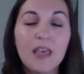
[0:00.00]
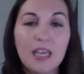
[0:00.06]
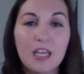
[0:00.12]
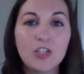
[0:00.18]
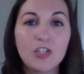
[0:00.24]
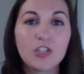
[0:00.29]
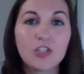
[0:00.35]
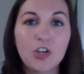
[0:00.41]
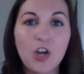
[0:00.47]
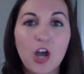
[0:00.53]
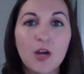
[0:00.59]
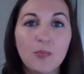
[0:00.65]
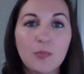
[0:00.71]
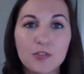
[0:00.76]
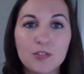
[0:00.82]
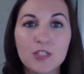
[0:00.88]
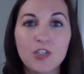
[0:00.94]
ensure our
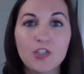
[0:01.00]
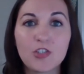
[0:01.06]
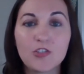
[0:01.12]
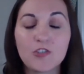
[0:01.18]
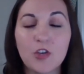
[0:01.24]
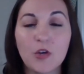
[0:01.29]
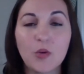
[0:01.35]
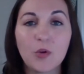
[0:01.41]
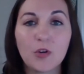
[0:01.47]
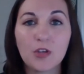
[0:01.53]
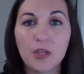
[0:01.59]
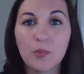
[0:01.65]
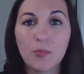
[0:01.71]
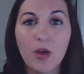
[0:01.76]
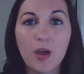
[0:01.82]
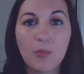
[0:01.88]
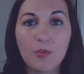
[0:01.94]
procedures are
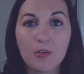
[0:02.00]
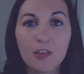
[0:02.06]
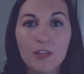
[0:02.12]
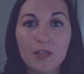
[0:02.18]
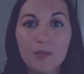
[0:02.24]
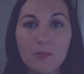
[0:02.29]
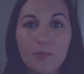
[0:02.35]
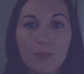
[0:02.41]
working properly.